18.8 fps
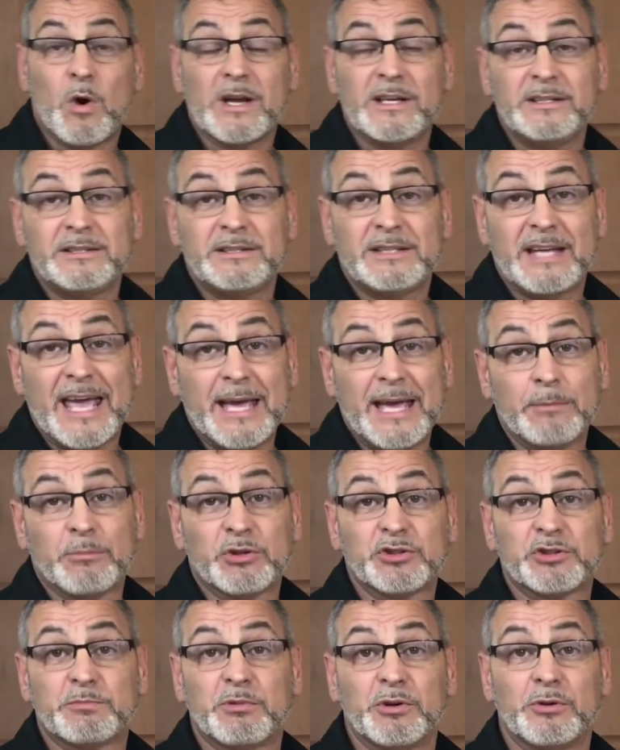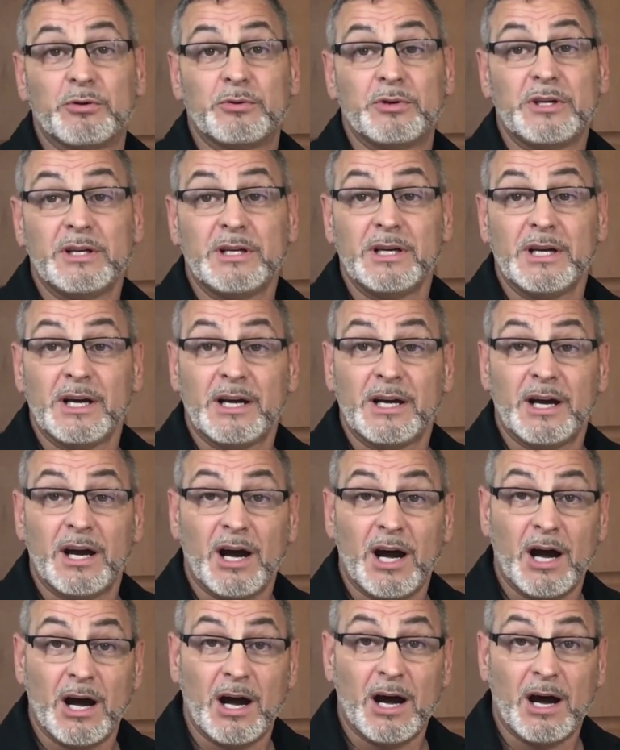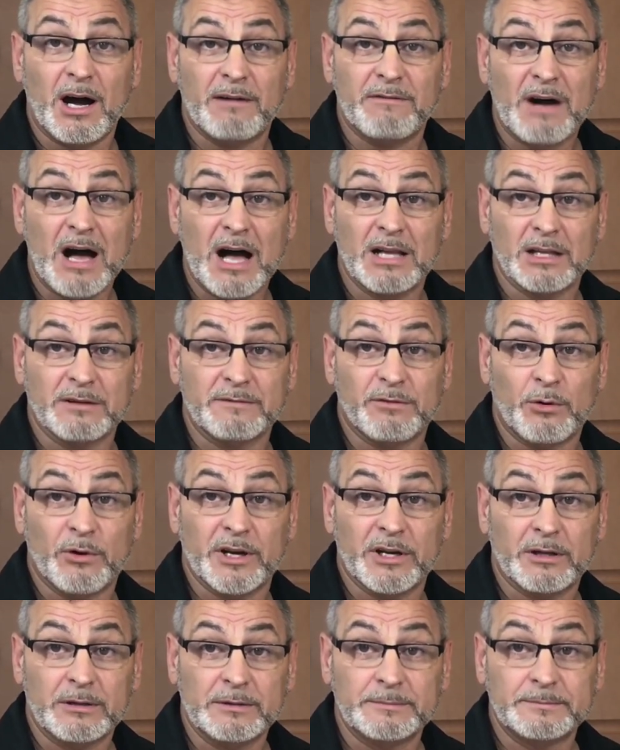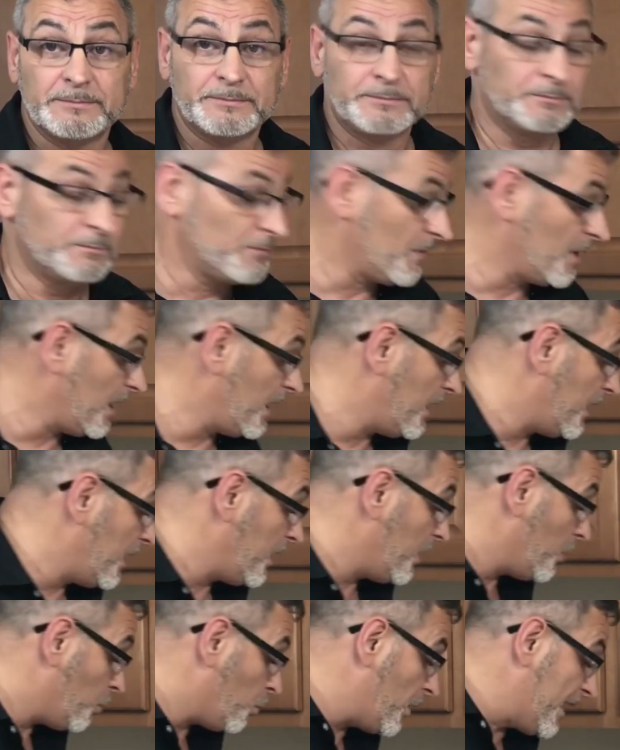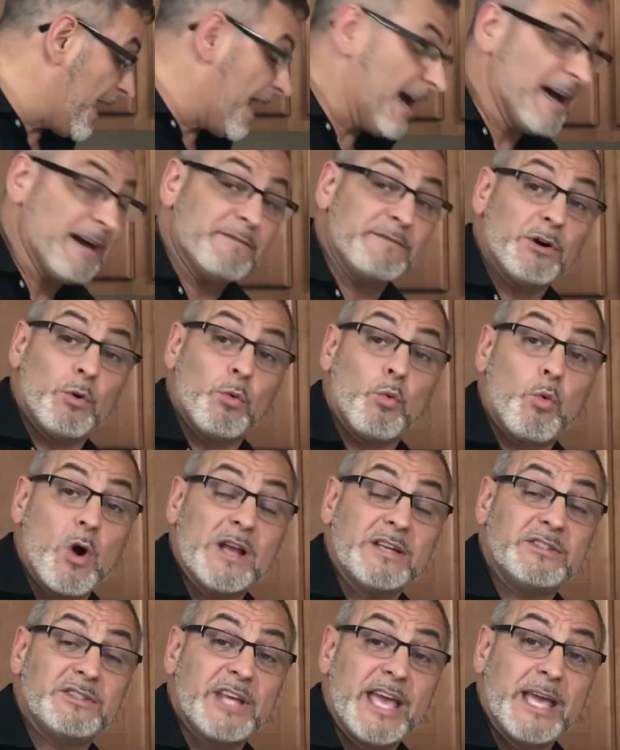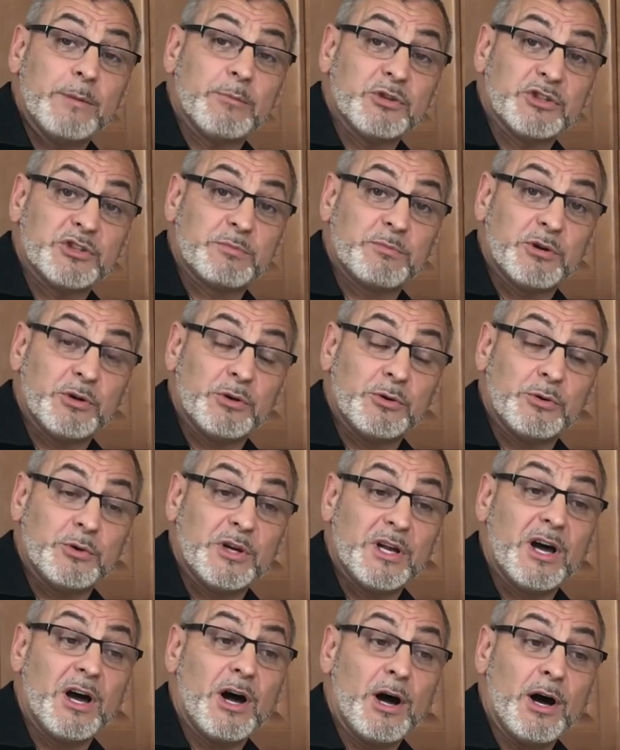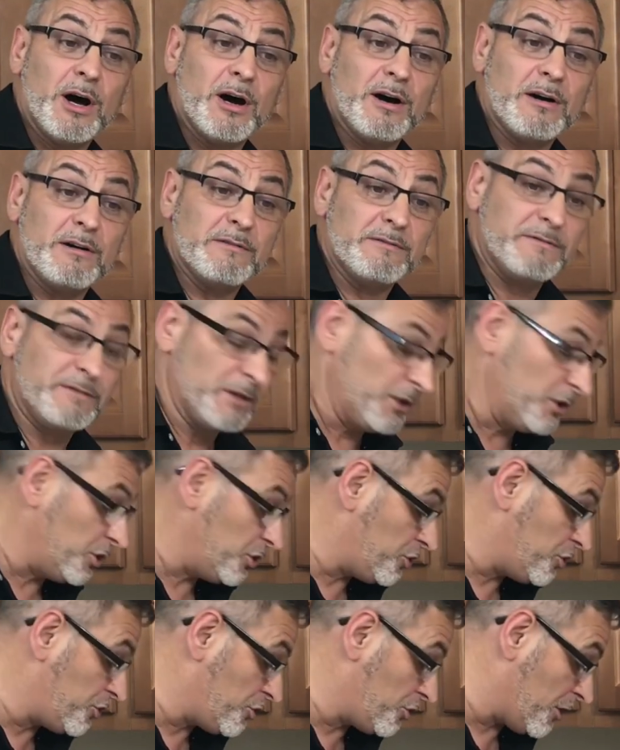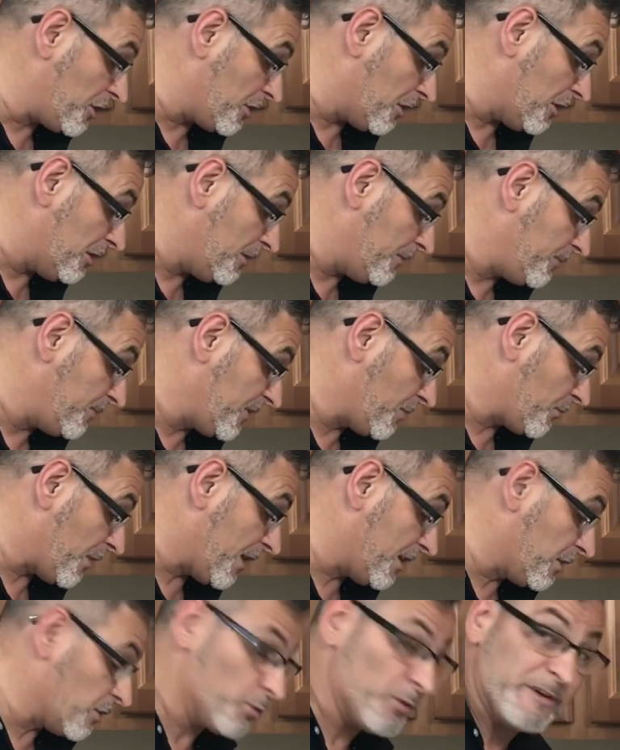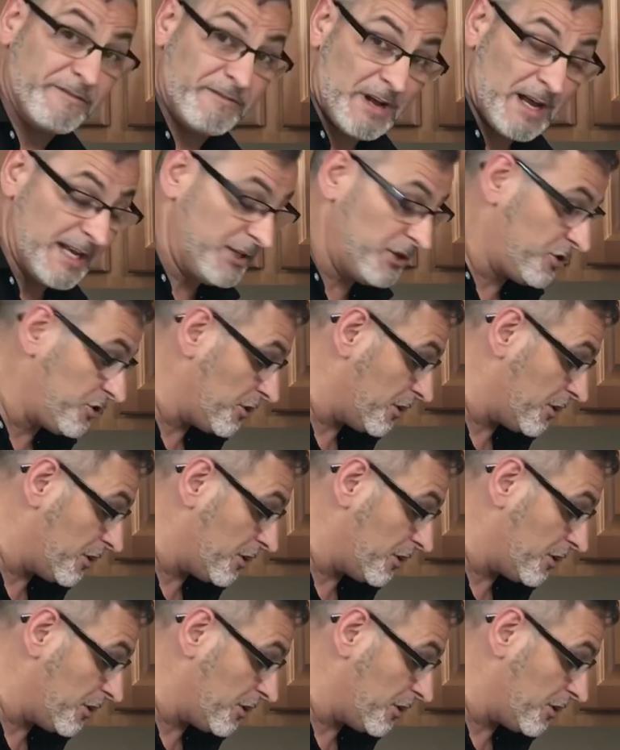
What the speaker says: 1 tablespoon of olive oil. We have 1 tablespoon of sugar, regular refined